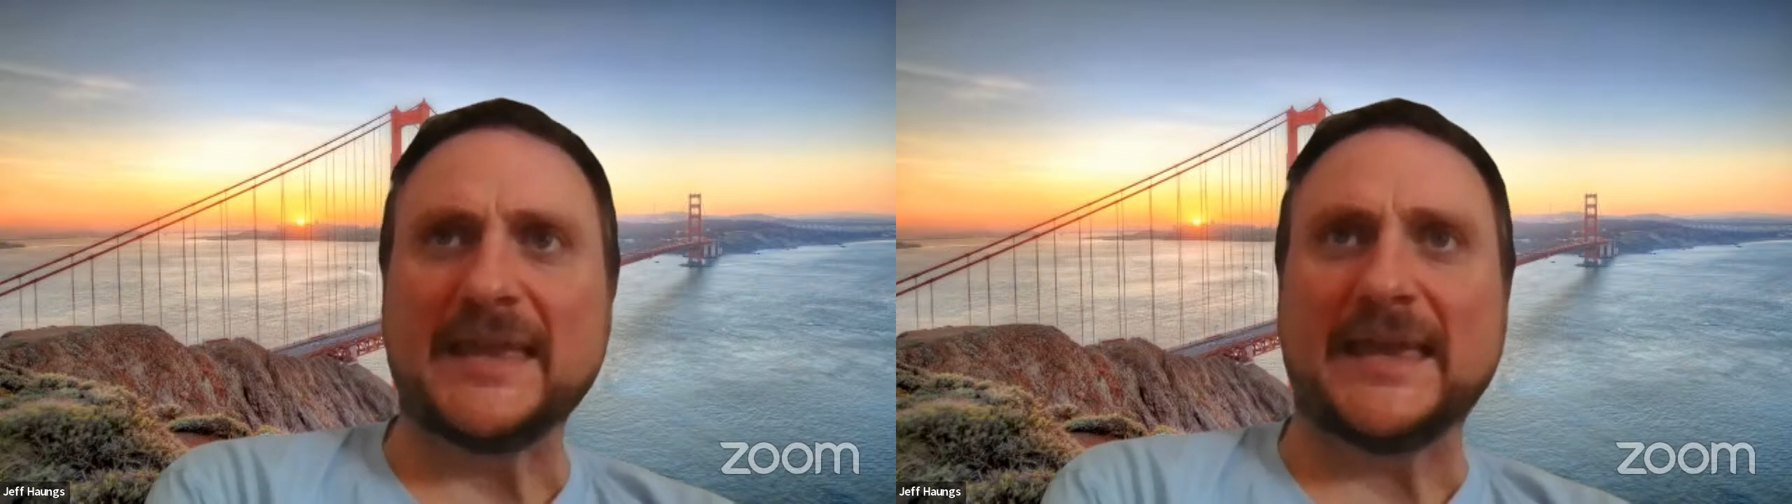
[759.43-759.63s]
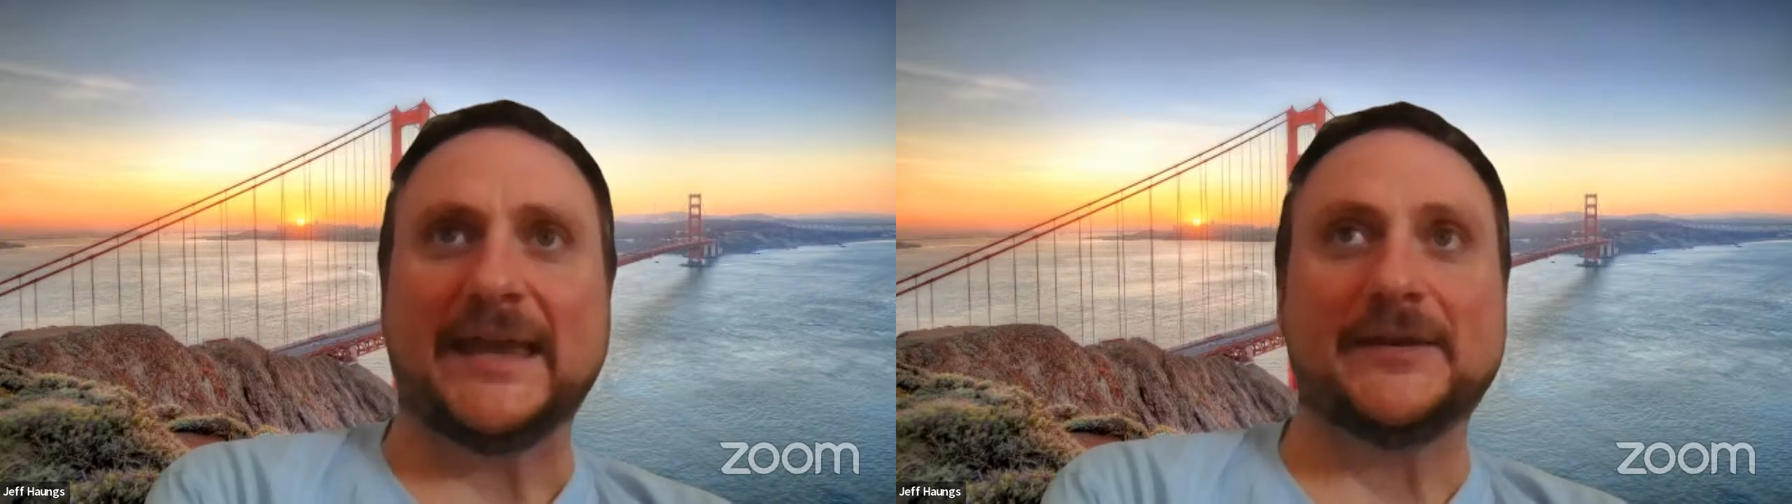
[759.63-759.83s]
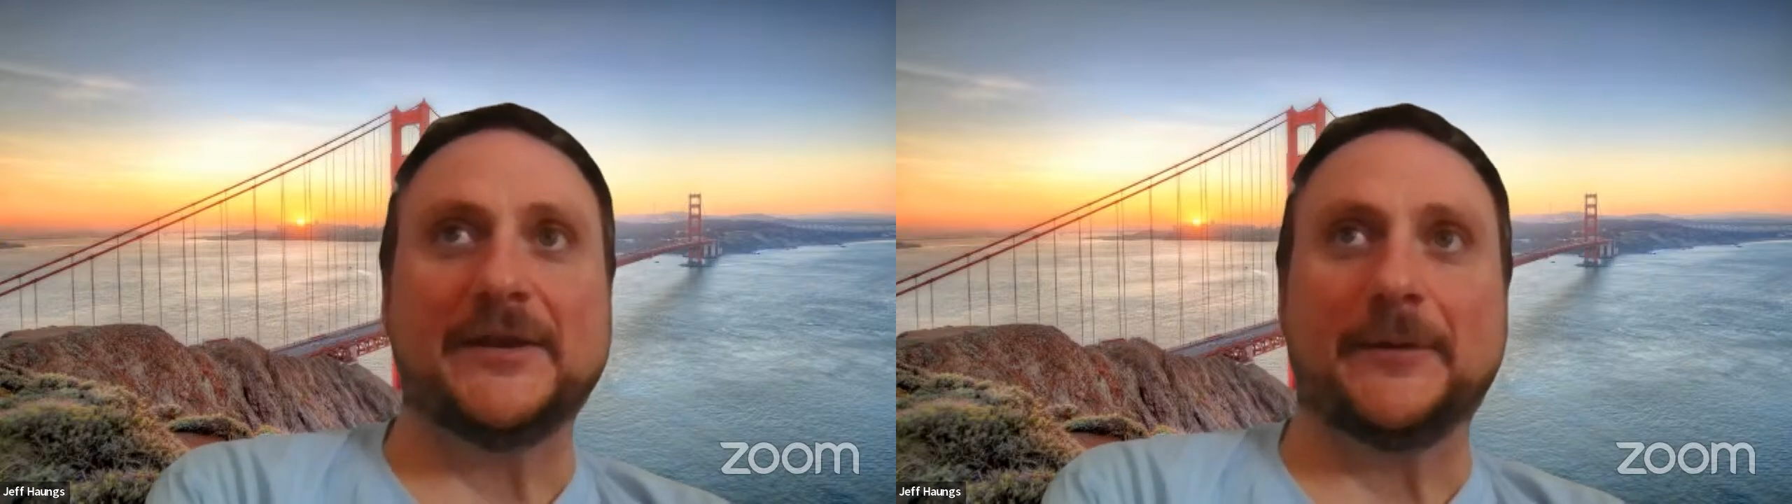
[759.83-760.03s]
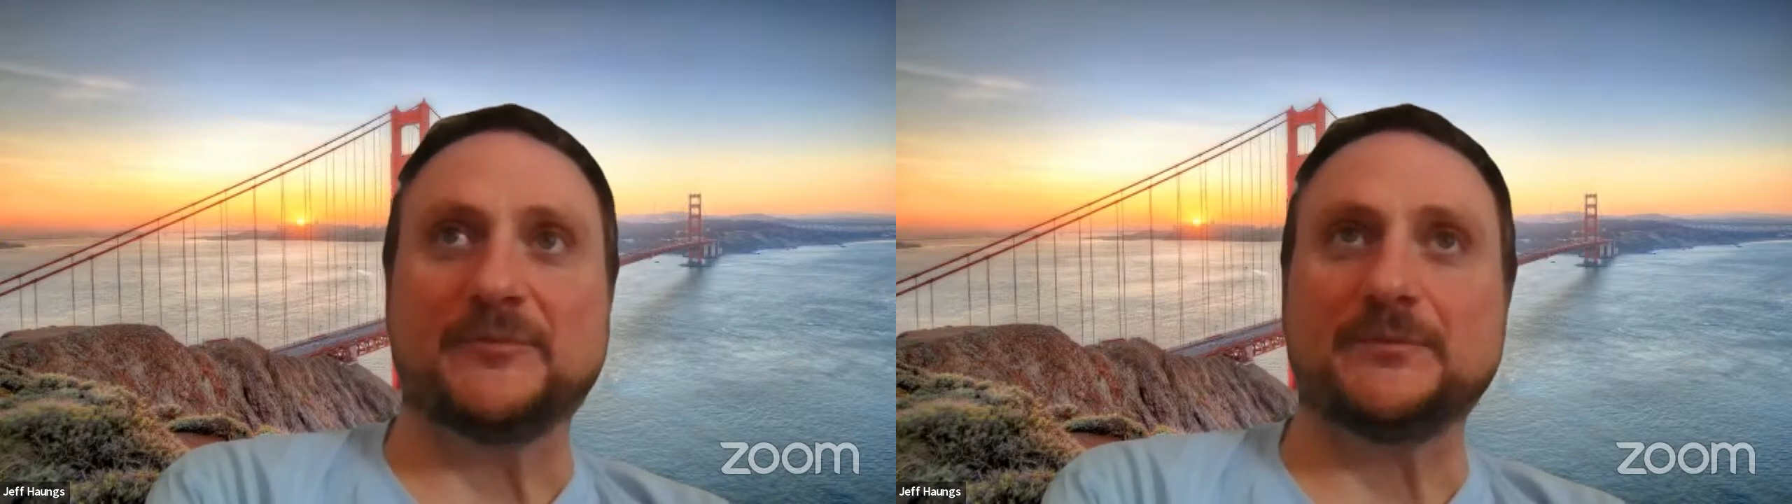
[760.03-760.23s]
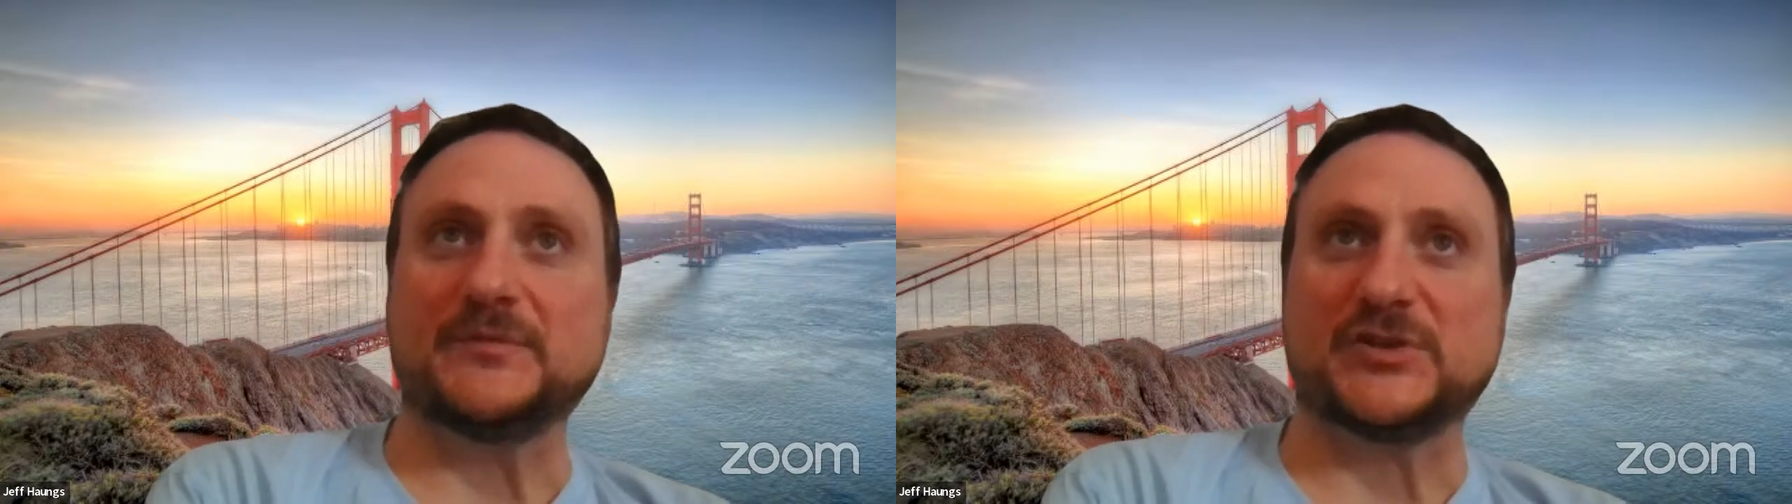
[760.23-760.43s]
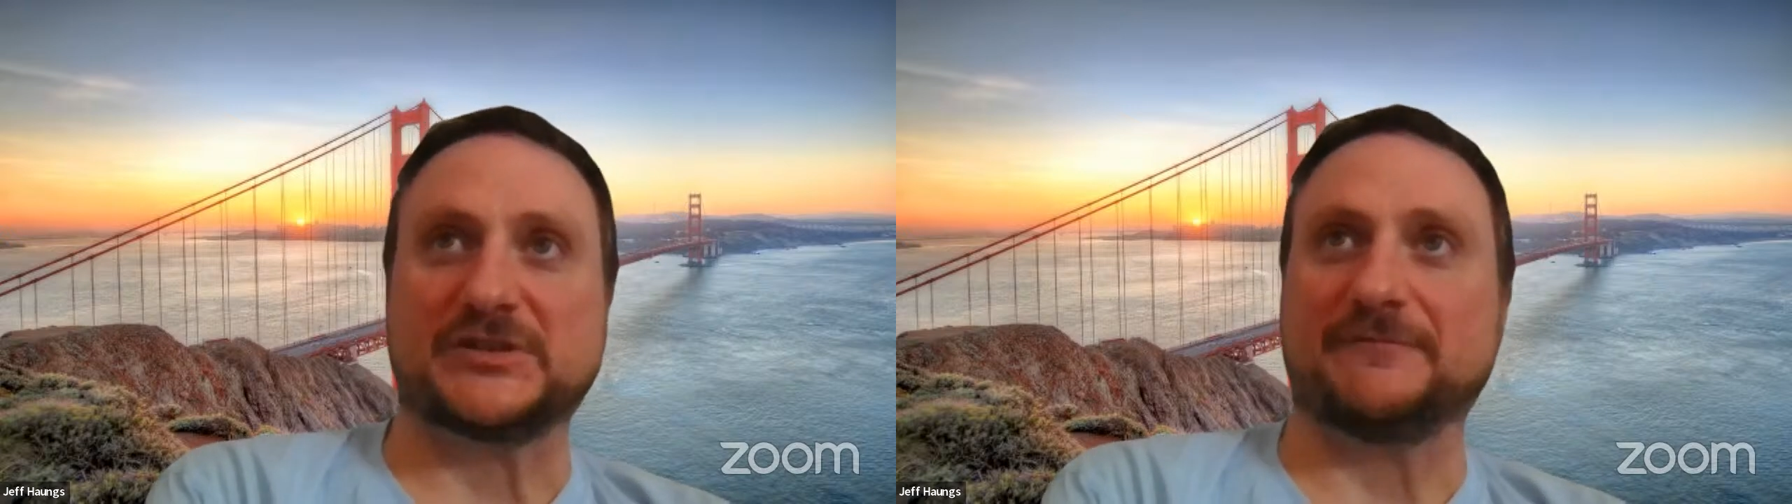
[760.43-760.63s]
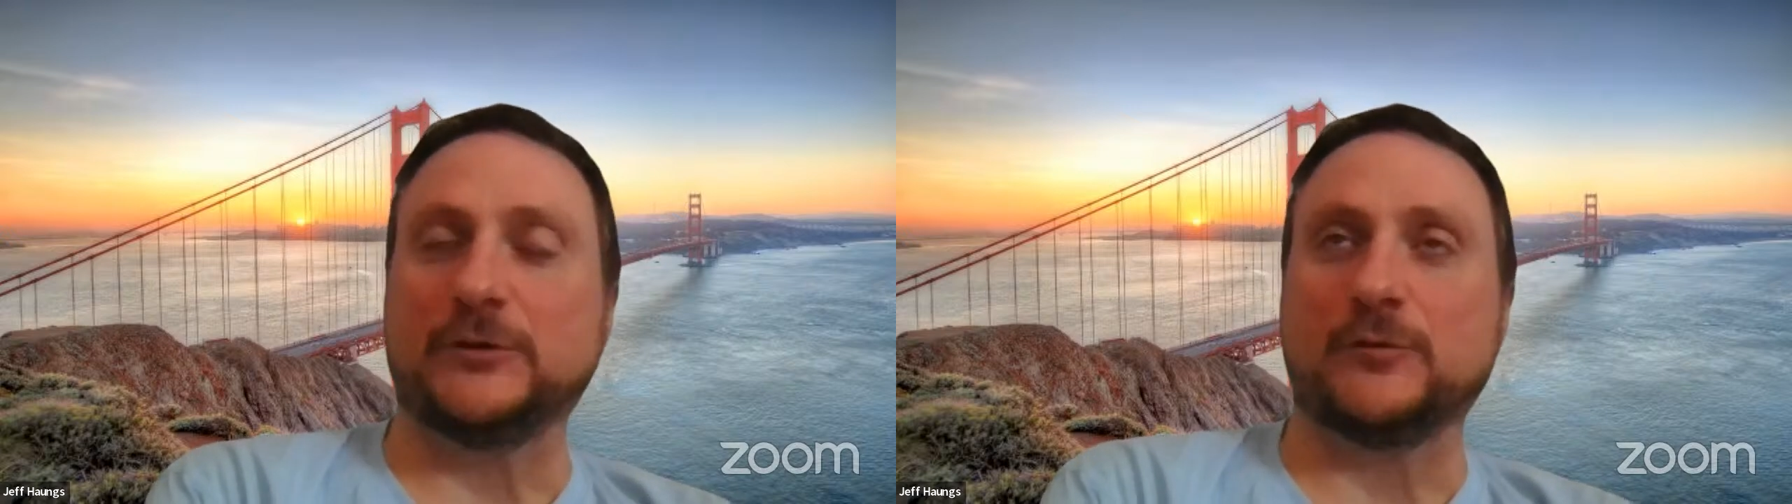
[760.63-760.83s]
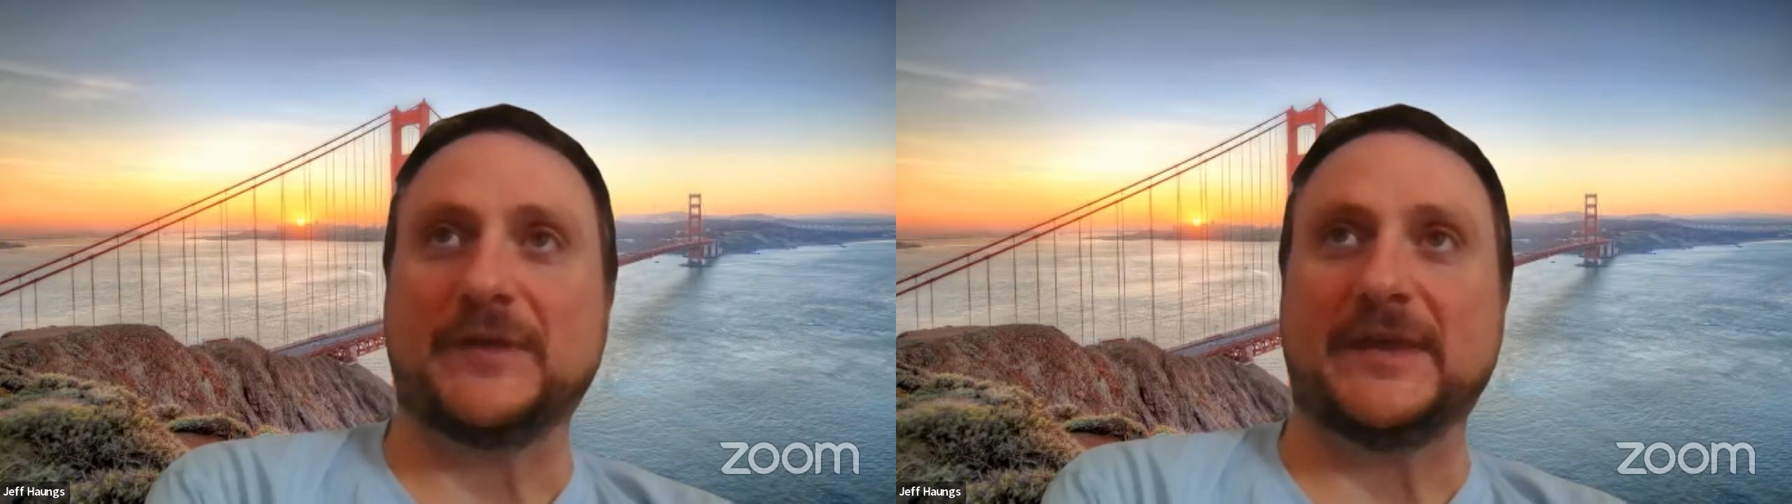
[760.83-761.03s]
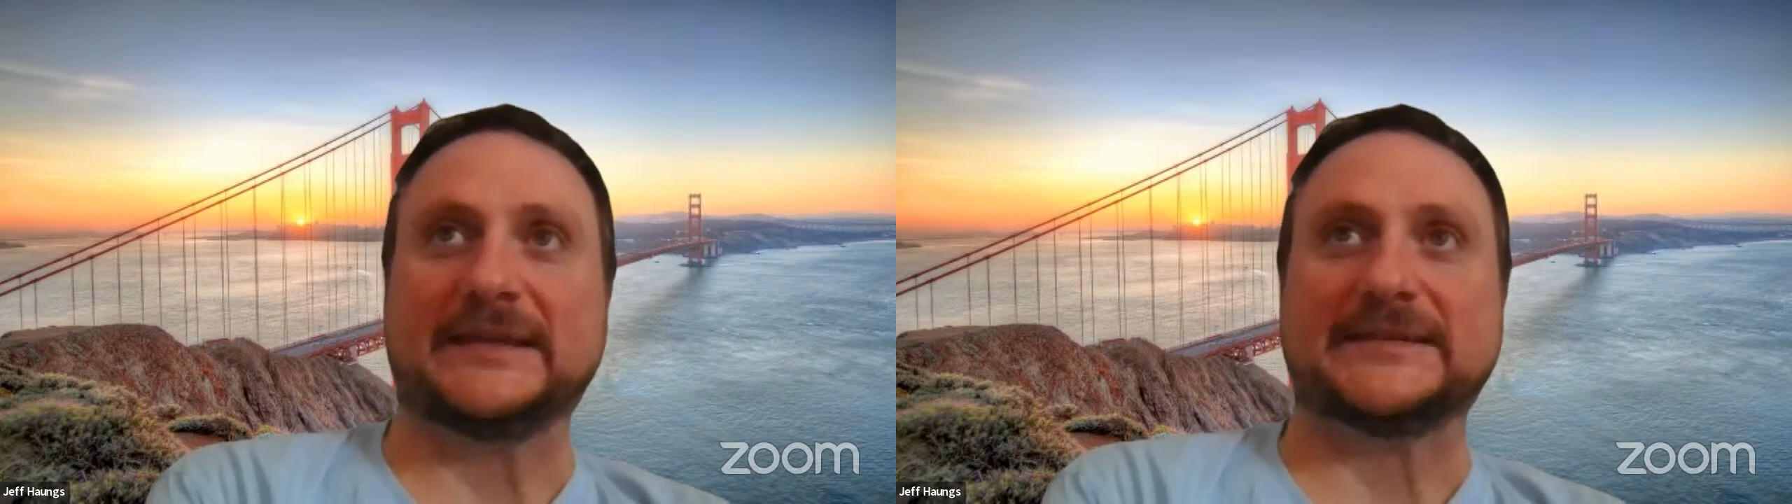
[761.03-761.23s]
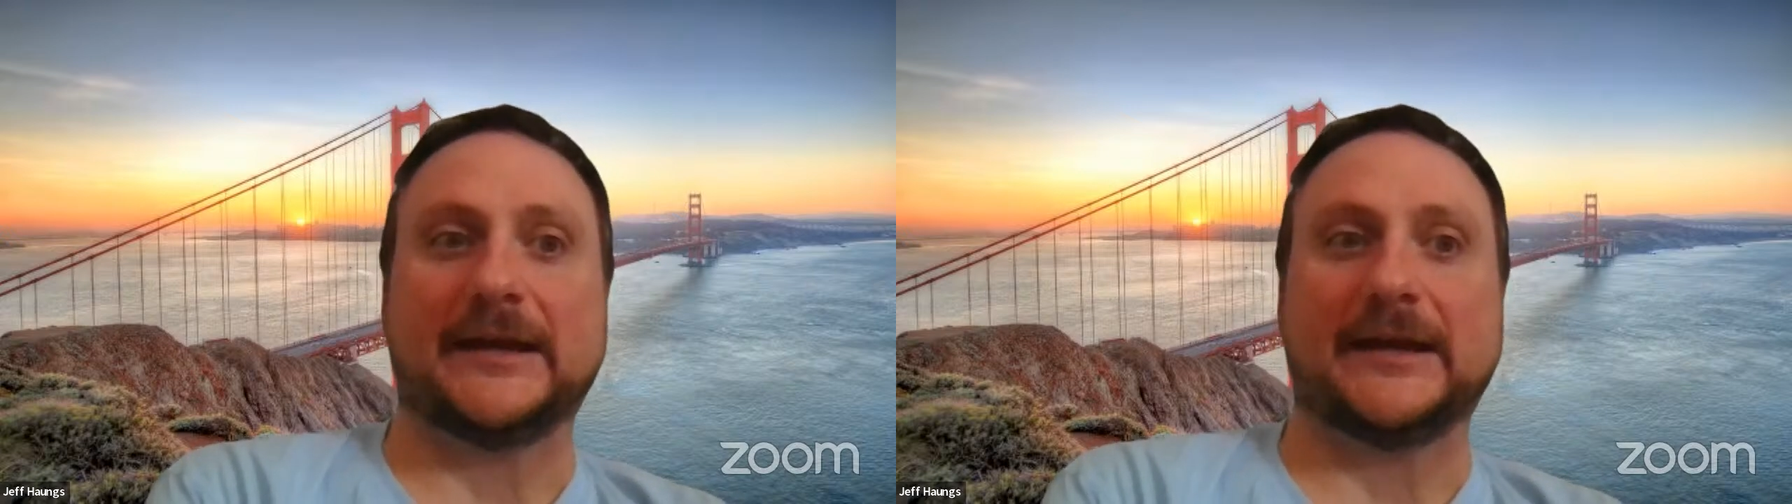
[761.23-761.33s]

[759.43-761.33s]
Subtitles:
And just a few things.